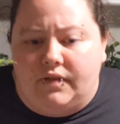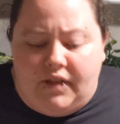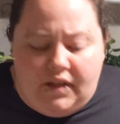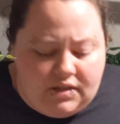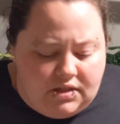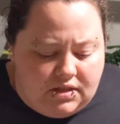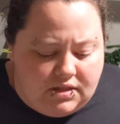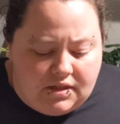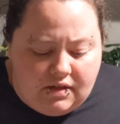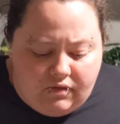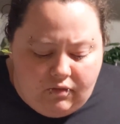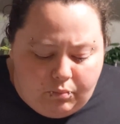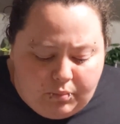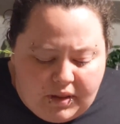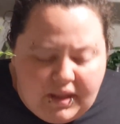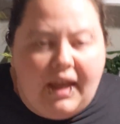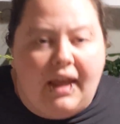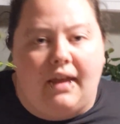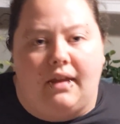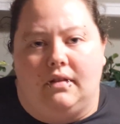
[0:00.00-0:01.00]
Get yourself a
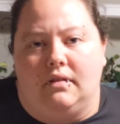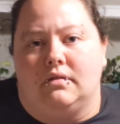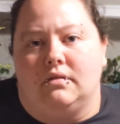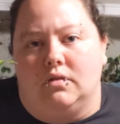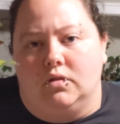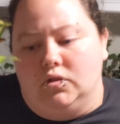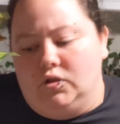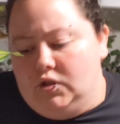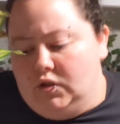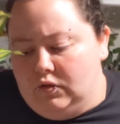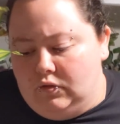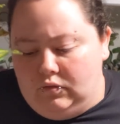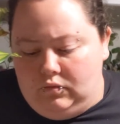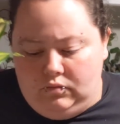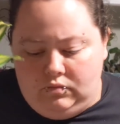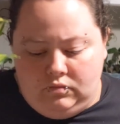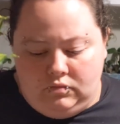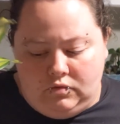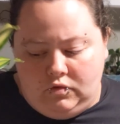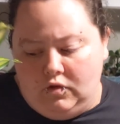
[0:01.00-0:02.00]
plant or 2
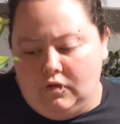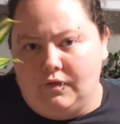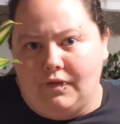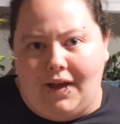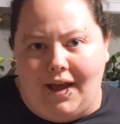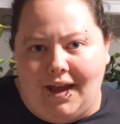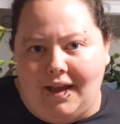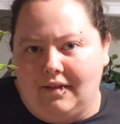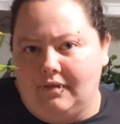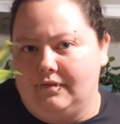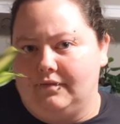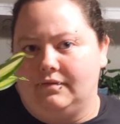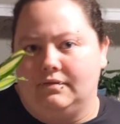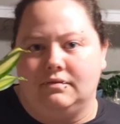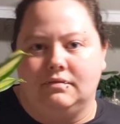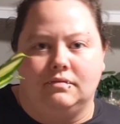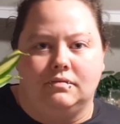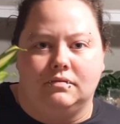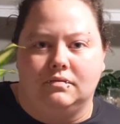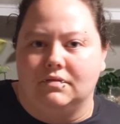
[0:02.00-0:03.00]
or 5.
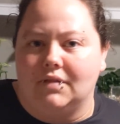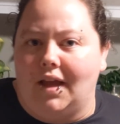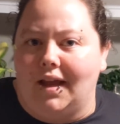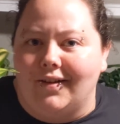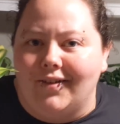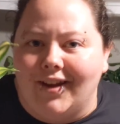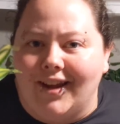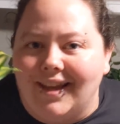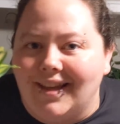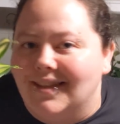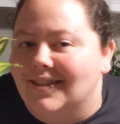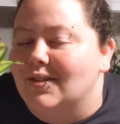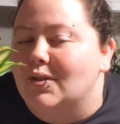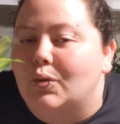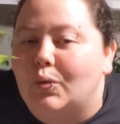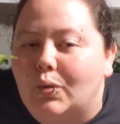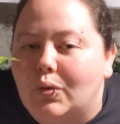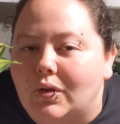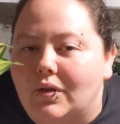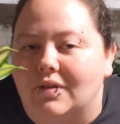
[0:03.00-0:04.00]
Alright? It's
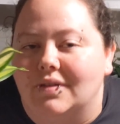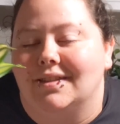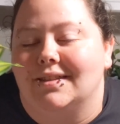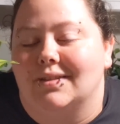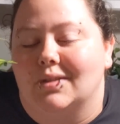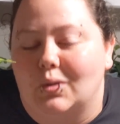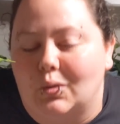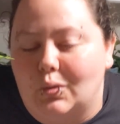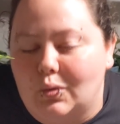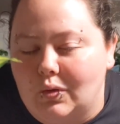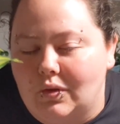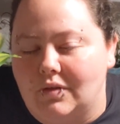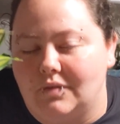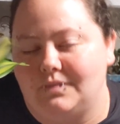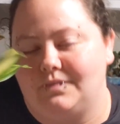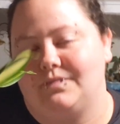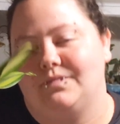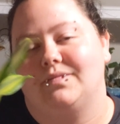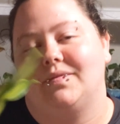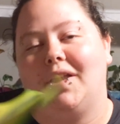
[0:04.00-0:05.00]
cool.
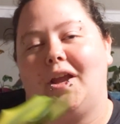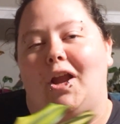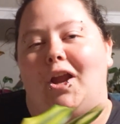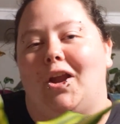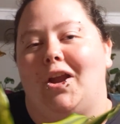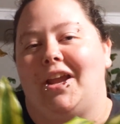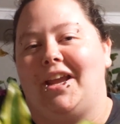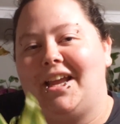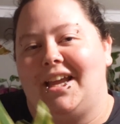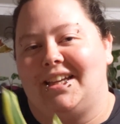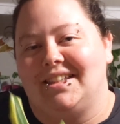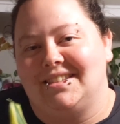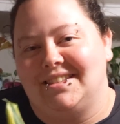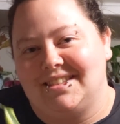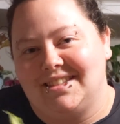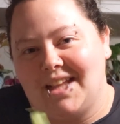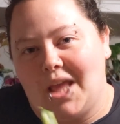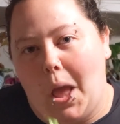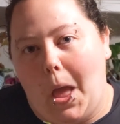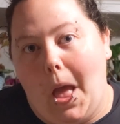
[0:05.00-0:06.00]
Alright guys.
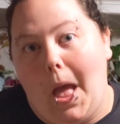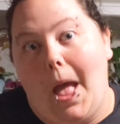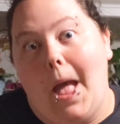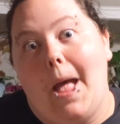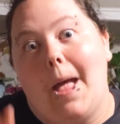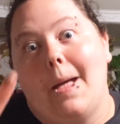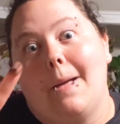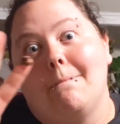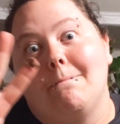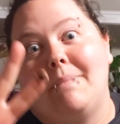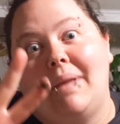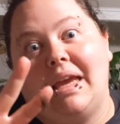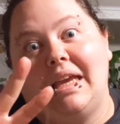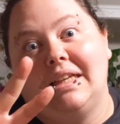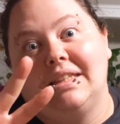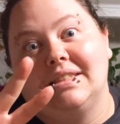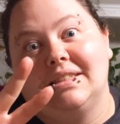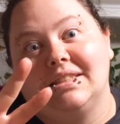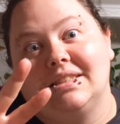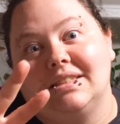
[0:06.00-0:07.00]

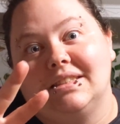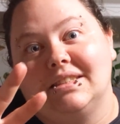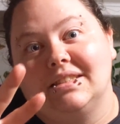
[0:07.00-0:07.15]
Peace.